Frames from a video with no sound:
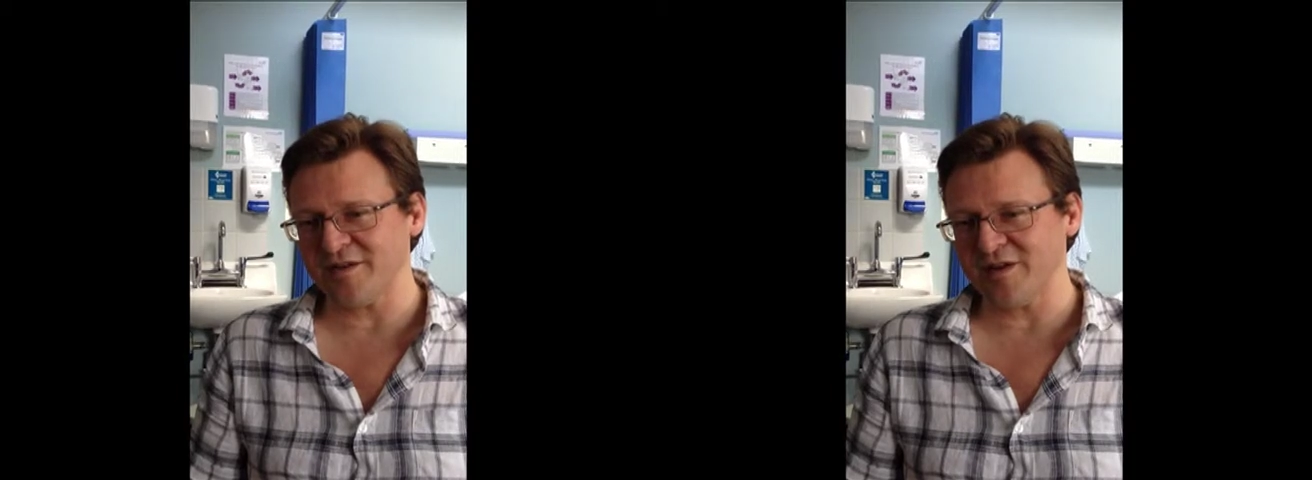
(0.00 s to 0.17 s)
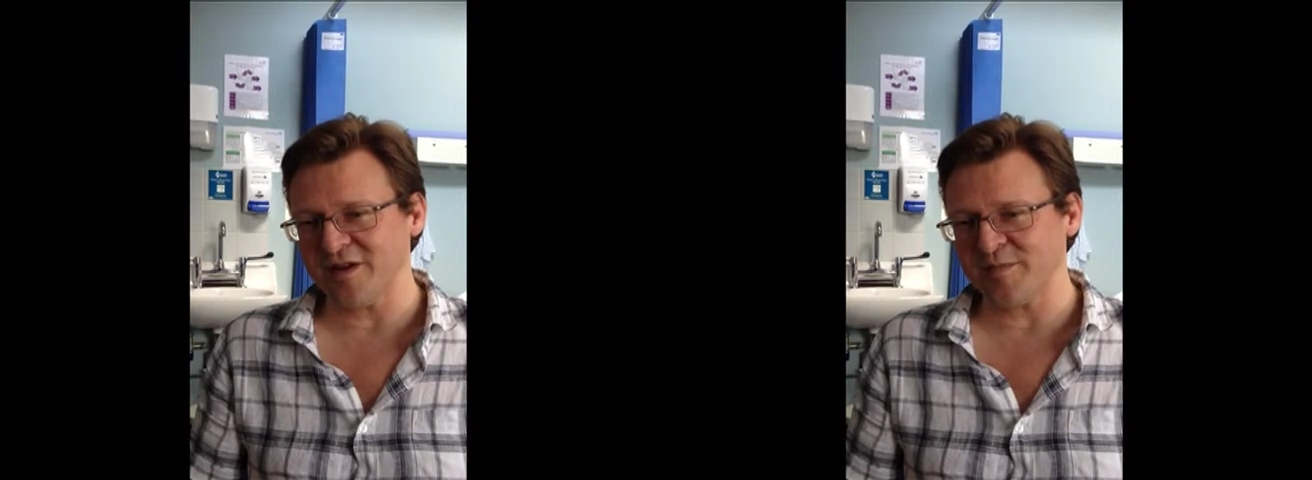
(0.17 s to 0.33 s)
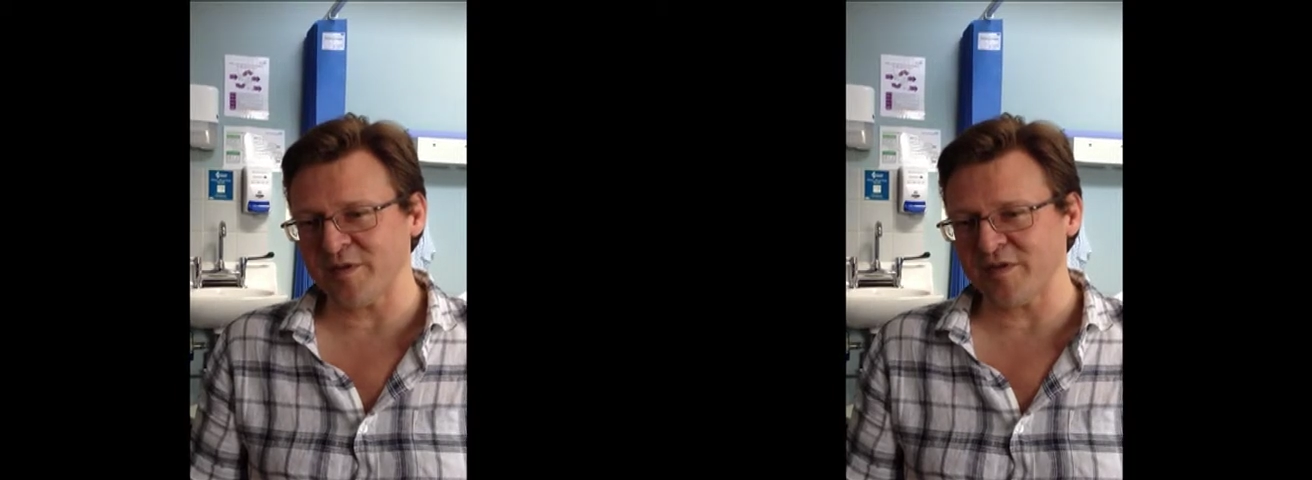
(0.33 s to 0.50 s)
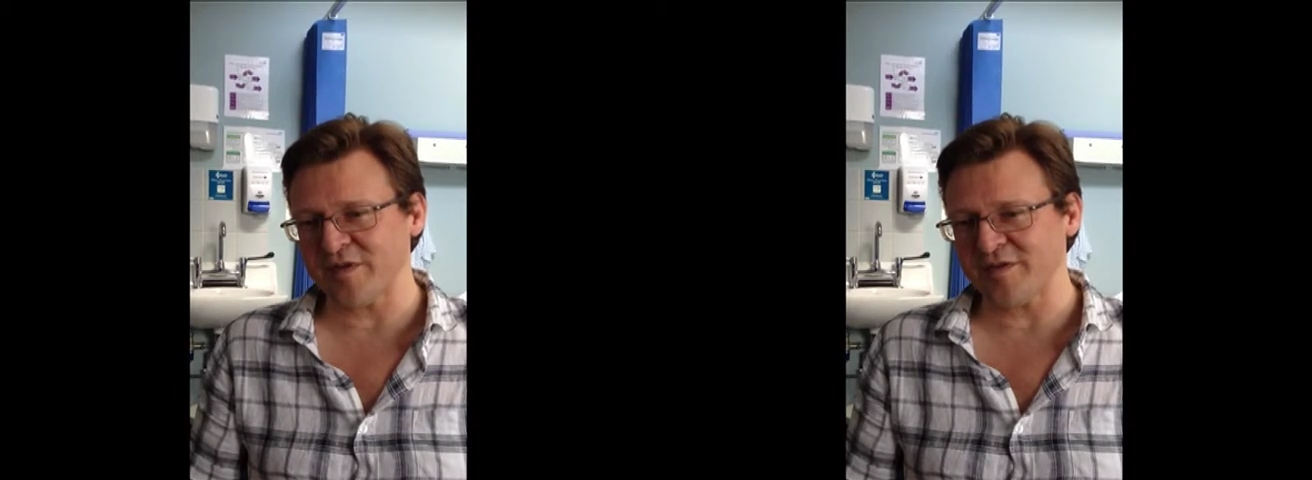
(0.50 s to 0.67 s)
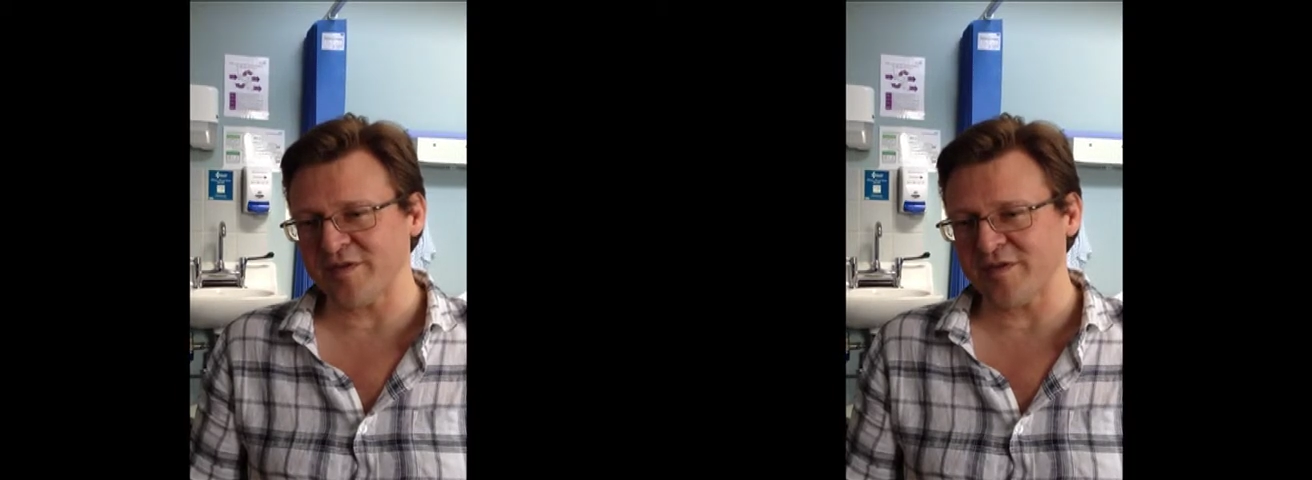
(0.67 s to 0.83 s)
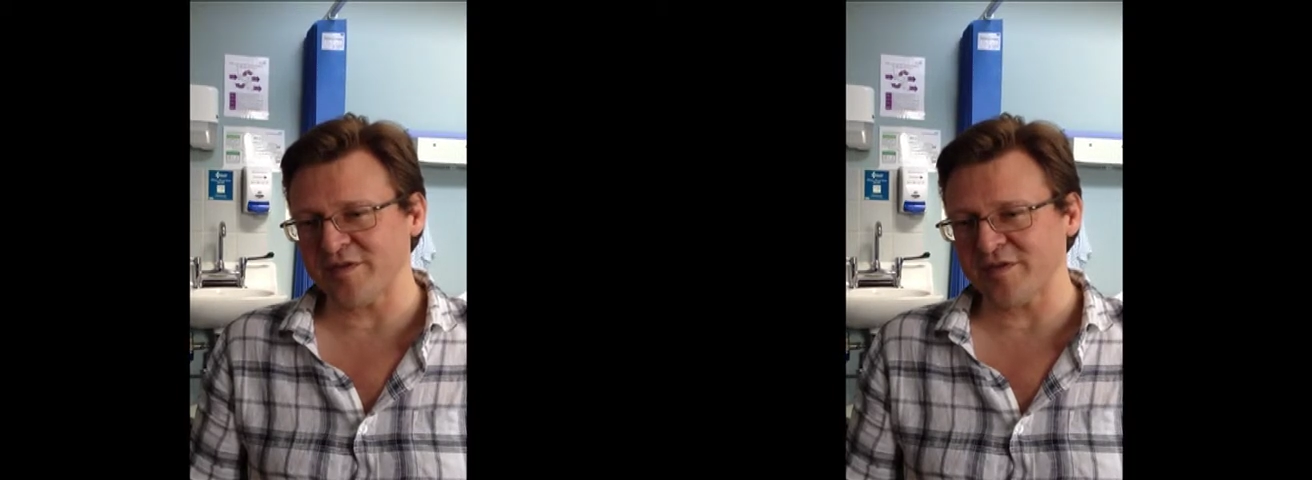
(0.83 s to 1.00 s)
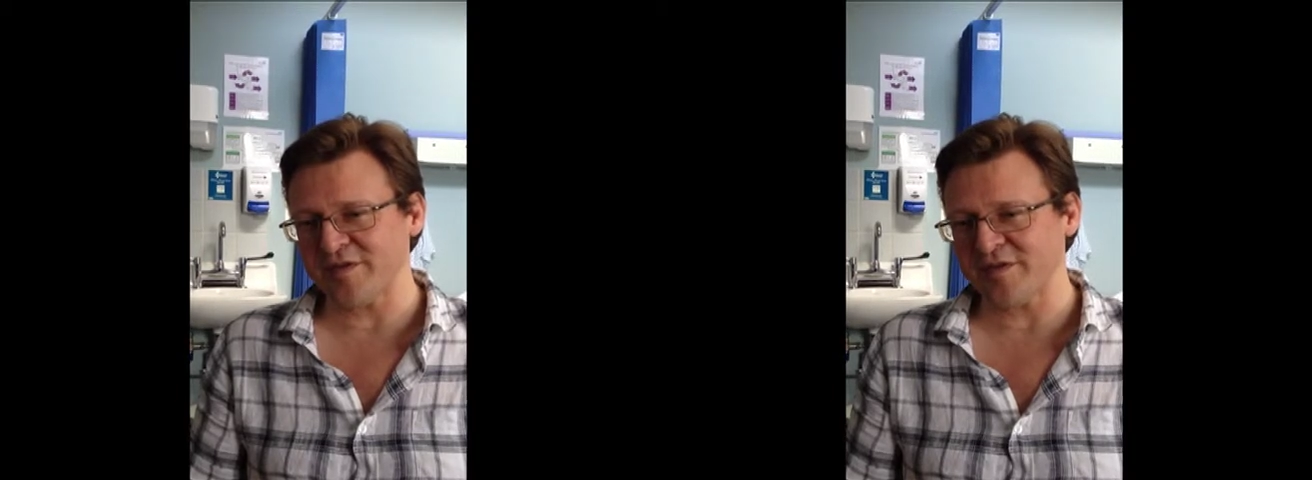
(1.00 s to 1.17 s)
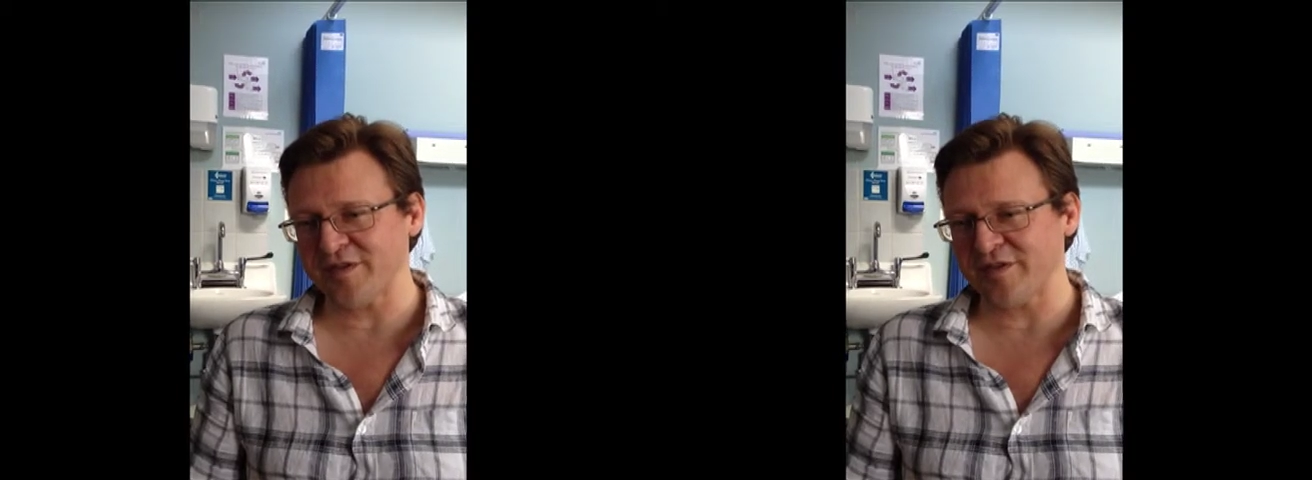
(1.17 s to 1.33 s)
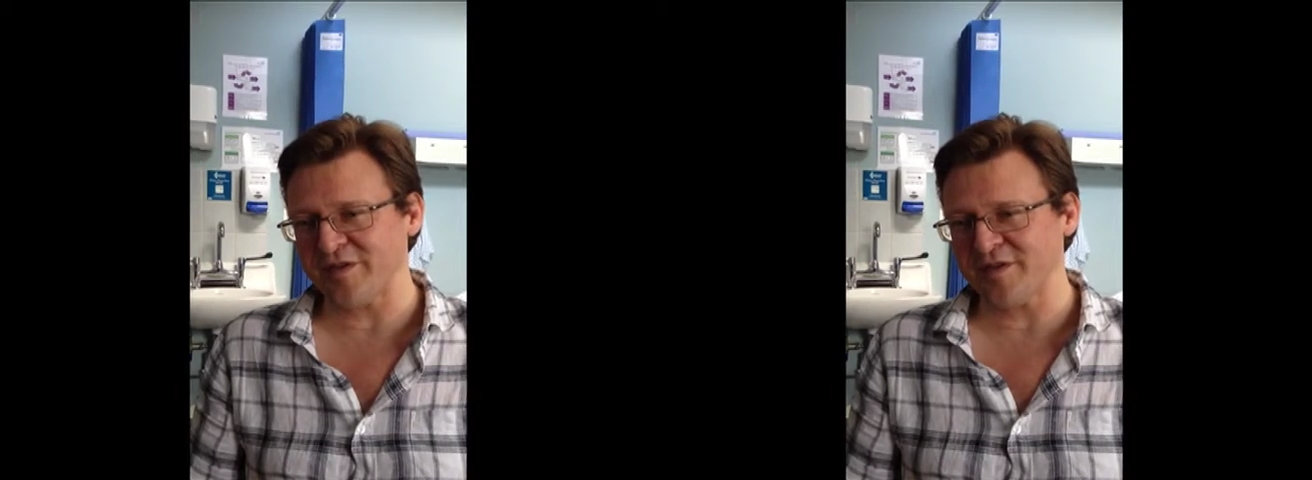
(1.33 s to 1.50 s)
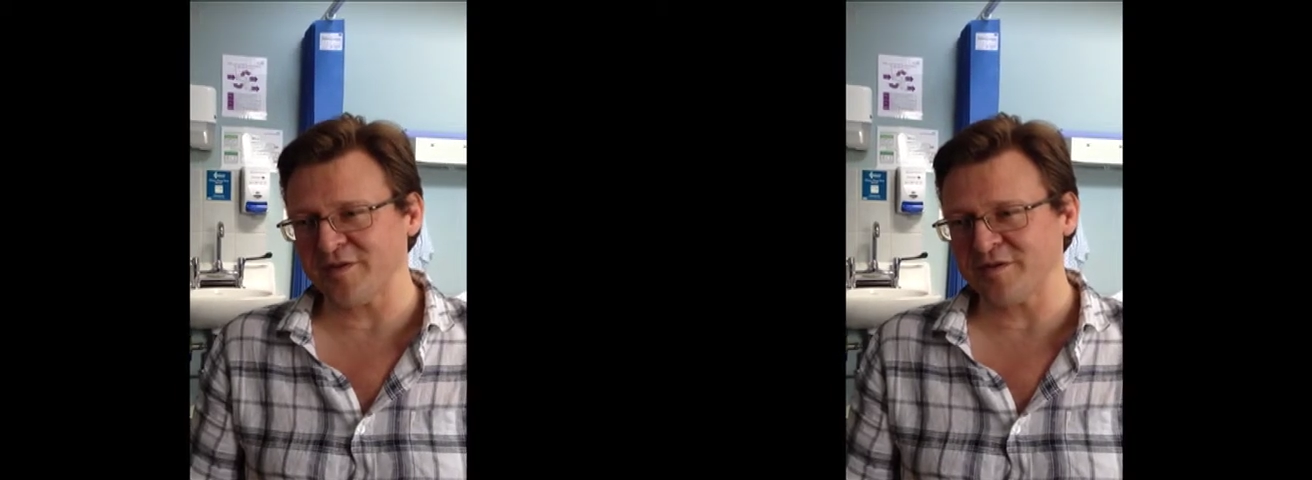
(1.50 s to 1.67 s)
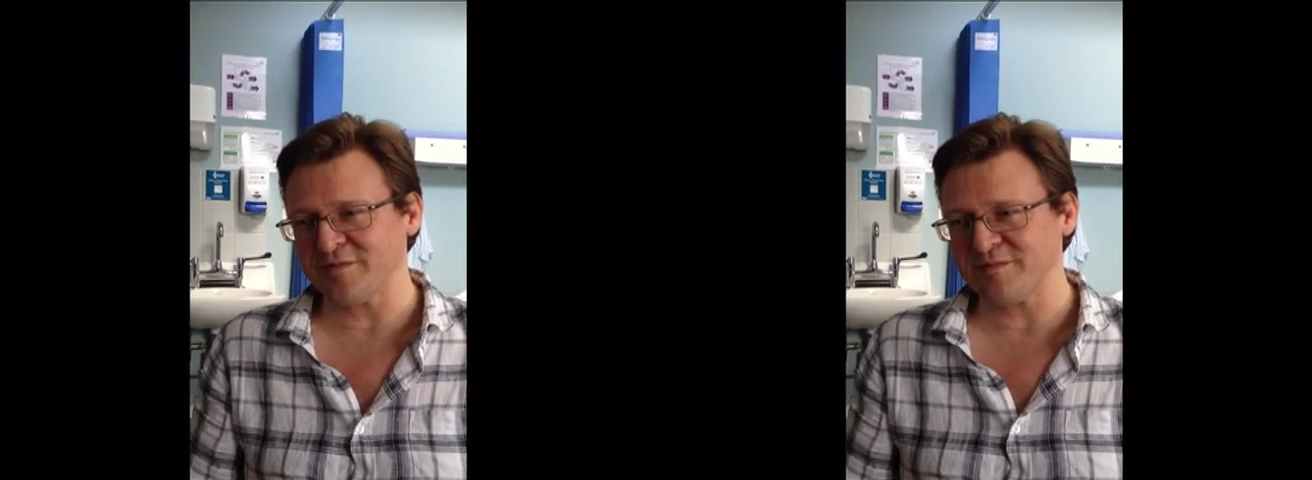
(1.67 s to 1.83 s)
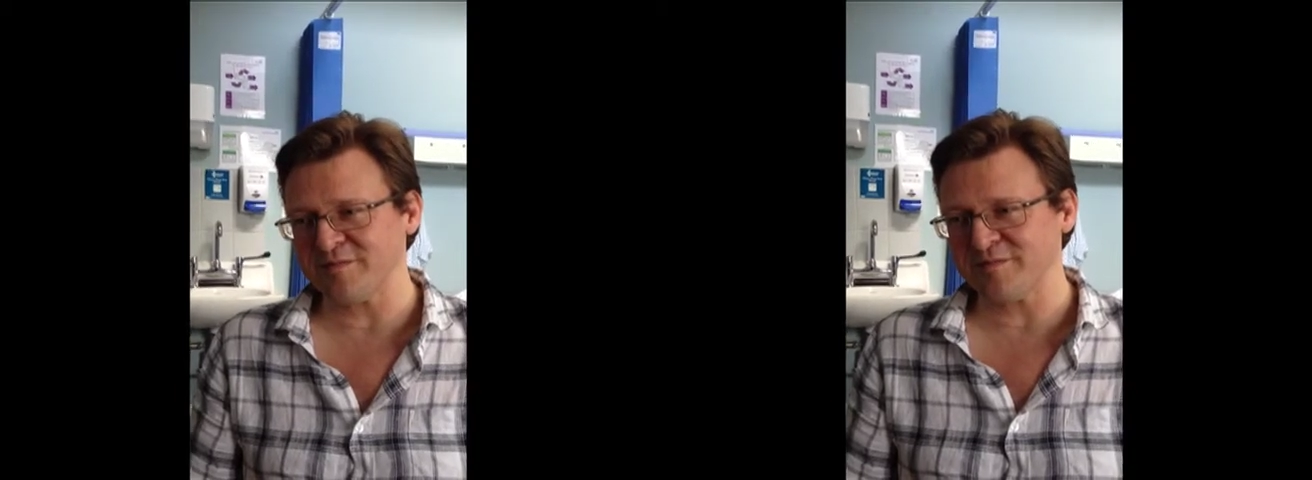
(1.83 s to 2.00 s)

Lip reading: suppose this thing that you're